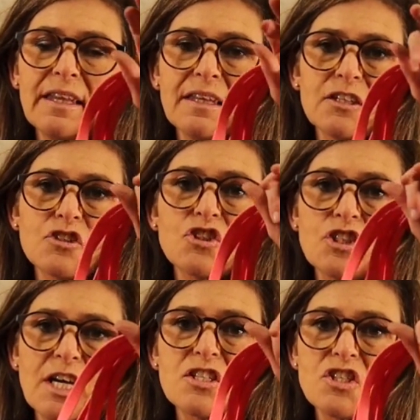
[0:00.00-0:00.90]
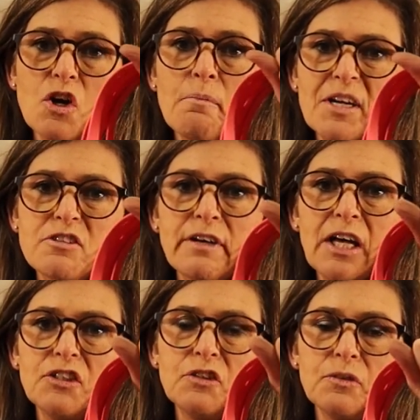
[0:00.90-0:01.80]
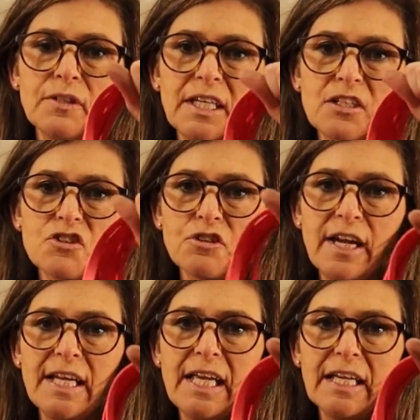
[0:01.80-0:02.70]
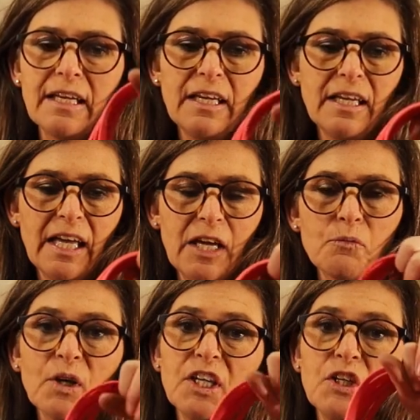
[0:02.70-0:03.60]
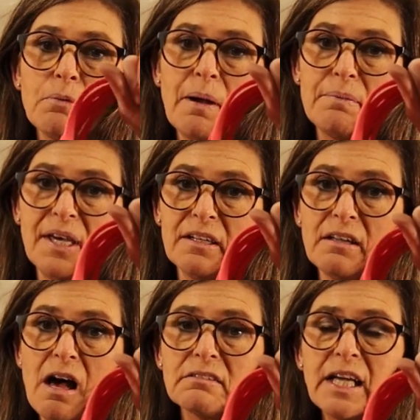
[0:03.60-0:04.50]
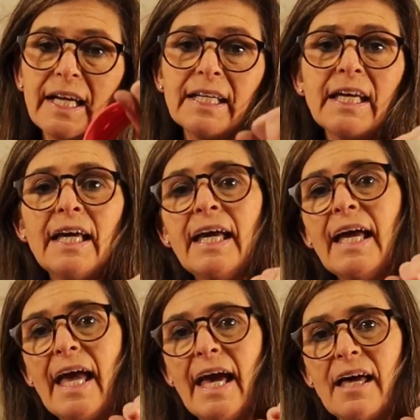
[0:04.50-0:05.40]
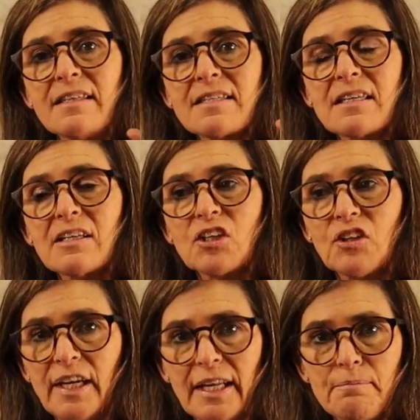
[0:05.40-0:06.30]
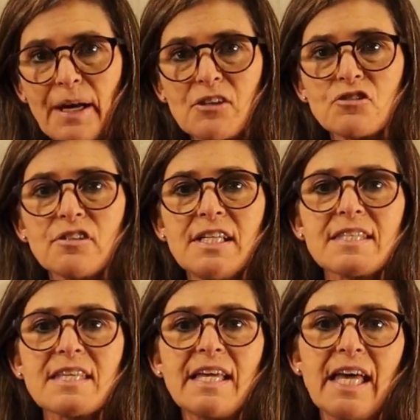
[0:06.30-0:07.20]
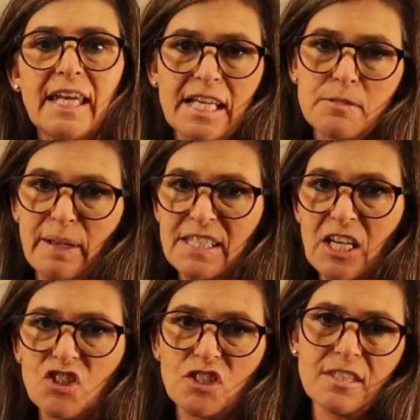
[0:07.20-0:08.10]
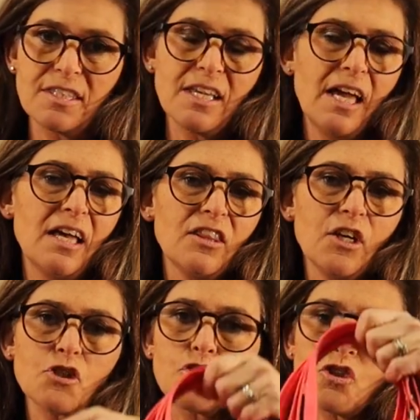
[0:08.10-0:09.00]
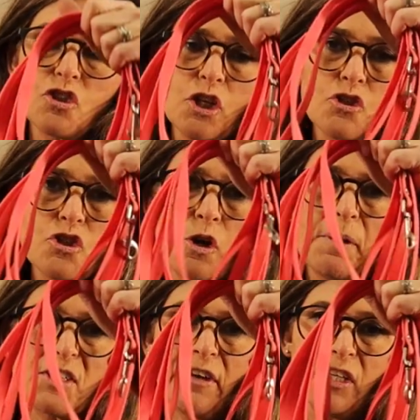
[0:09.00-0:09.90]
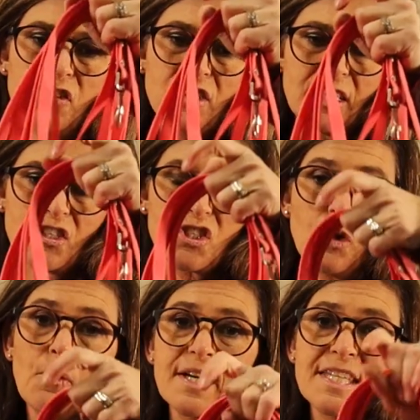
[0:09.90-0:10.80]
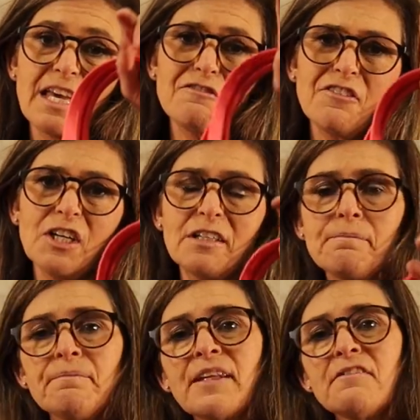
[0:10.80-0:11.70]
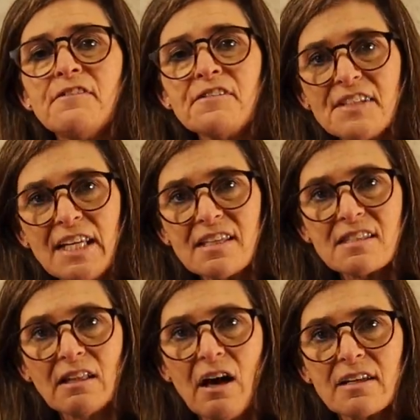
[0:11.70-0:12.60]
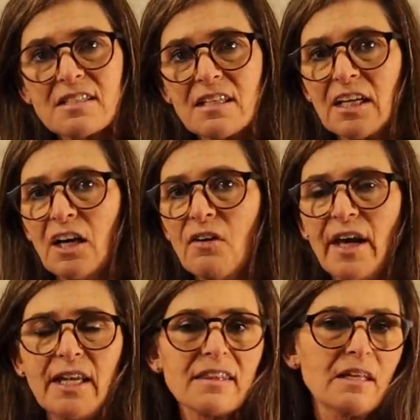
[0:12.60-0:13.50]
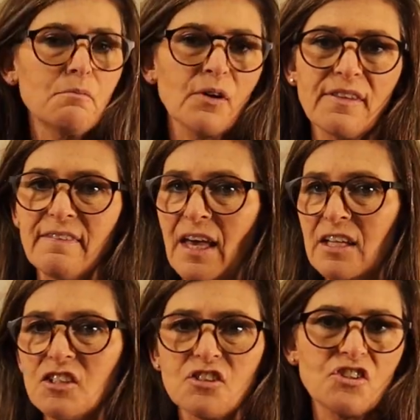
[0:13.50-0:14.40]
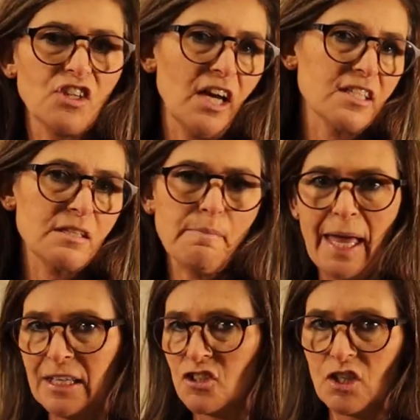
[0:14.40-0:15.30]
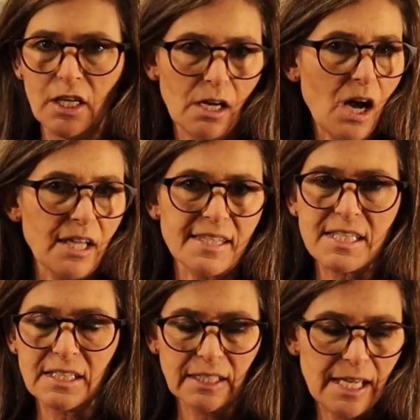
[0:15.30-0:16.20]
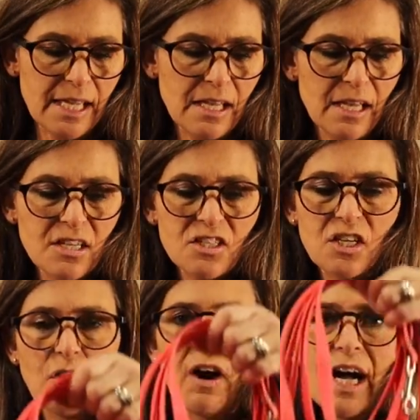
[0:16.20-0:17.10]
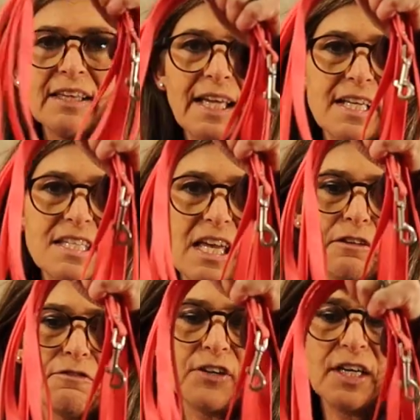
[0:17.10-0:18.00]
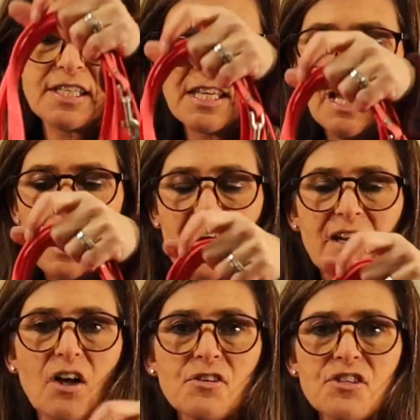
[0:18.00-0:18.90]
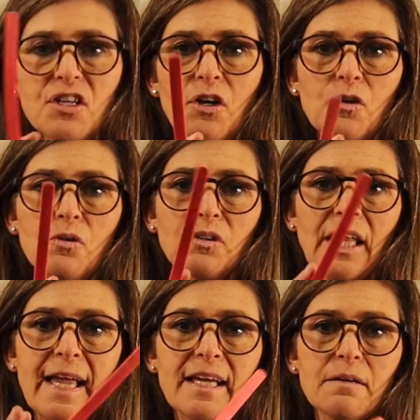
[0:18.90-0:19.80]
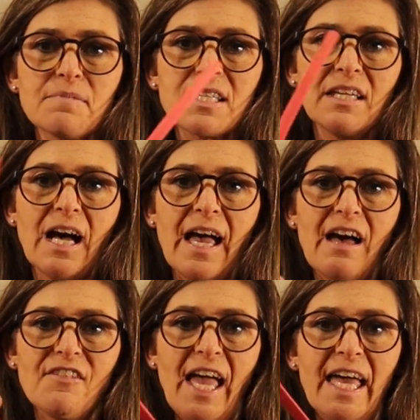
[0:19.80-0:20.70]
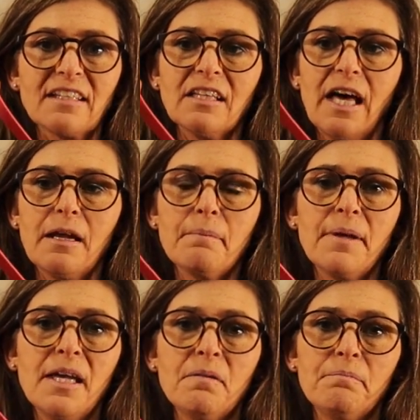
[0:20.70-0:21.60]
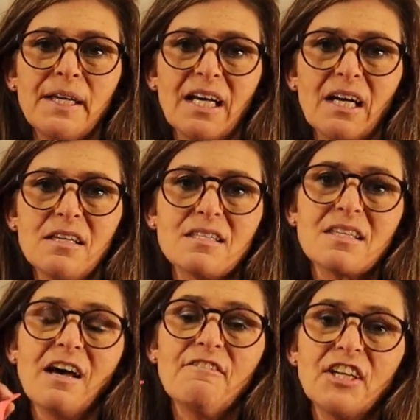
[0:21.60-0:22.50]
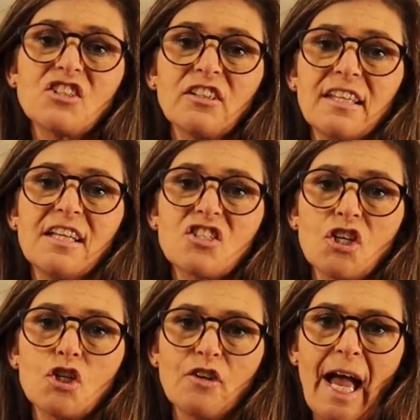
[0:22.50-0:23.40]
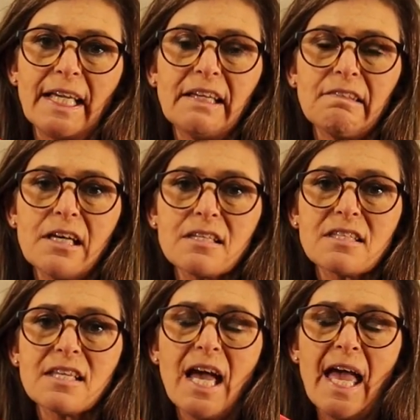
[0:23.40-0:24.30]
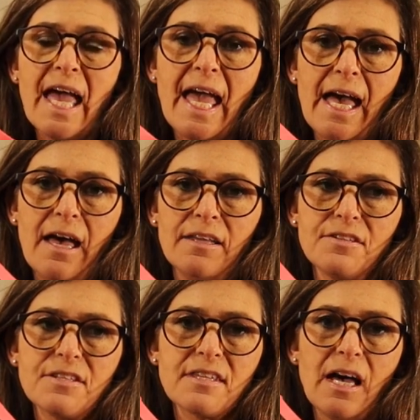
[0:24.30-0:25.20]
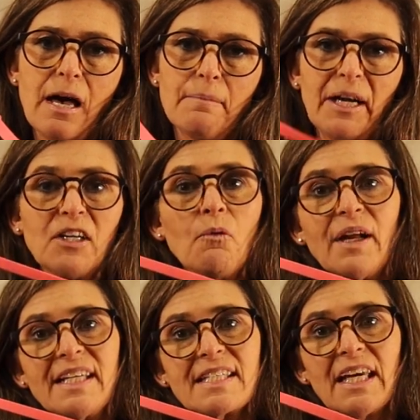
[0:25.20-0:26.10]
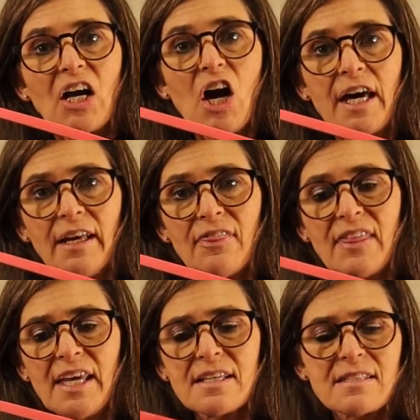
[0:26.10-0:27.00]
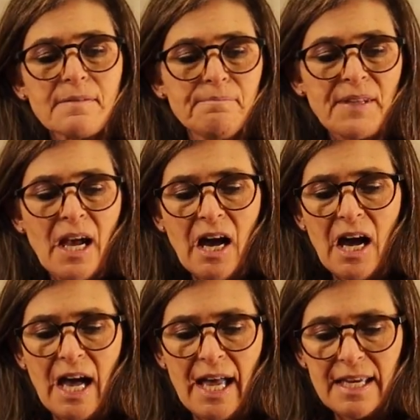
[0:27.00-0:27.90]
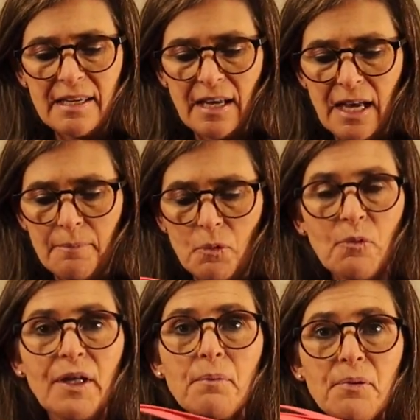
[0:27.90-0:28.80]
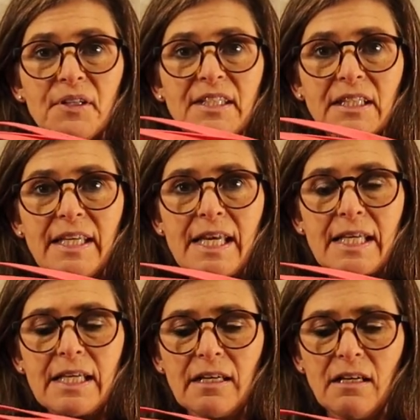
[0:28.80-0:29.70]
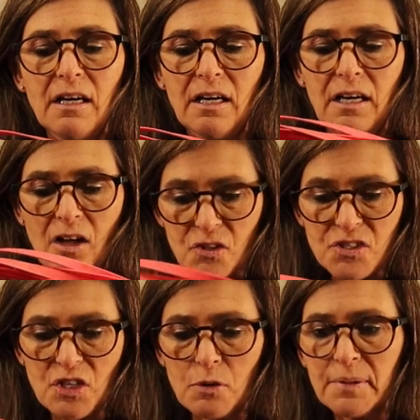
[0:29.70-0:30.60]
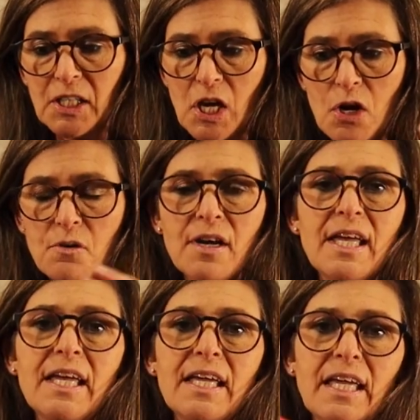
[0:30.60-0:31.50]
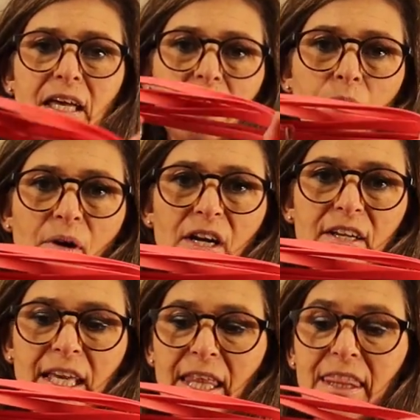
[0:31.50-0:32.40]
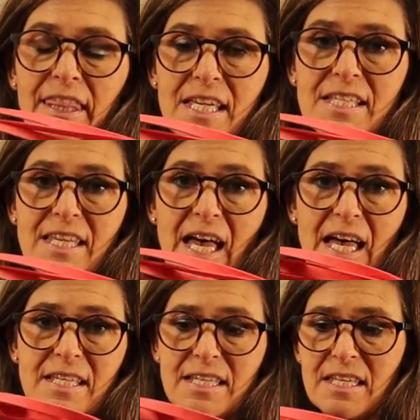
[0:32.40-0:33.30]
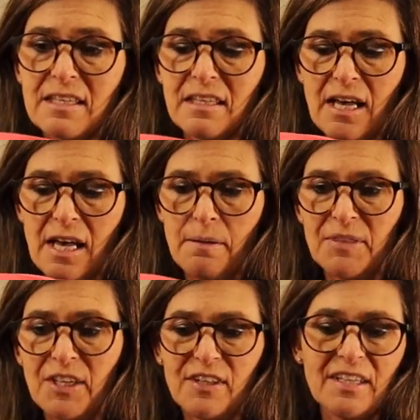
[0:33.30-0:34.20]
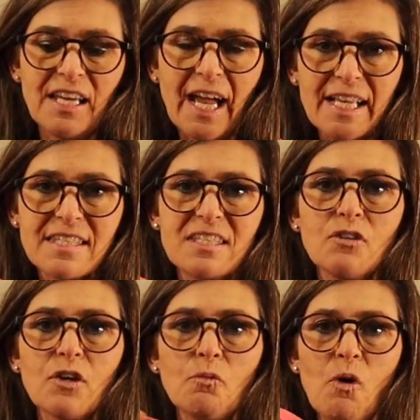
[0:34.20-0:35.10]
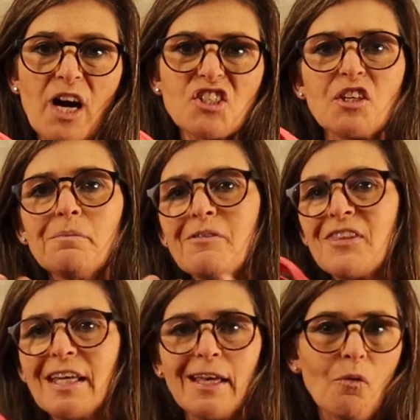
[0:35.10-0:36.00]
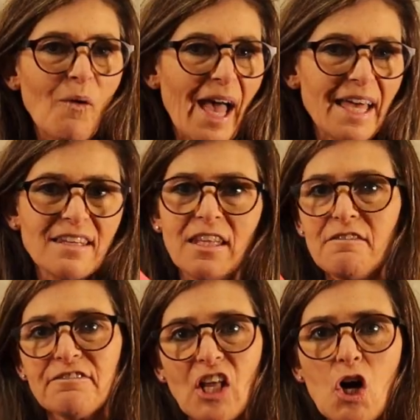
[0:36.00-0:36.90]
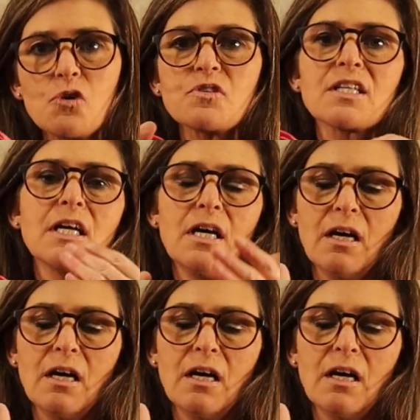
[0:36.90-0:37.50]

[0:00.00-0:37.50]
There's just so much value in training and working your puppy on a long line and creating boundaries and expectations. There's so much value to this. So a 10-foot, 15 is the longest I go. Anything more than that, you're just managing constantly. So I like a 10-foot. I also like them to not have a handle on them because eventually they start dragging this, and I don't want it to get caught on things. I will put the link also below in where to get these at. They're nice. You can wash them. If they get wet, they float.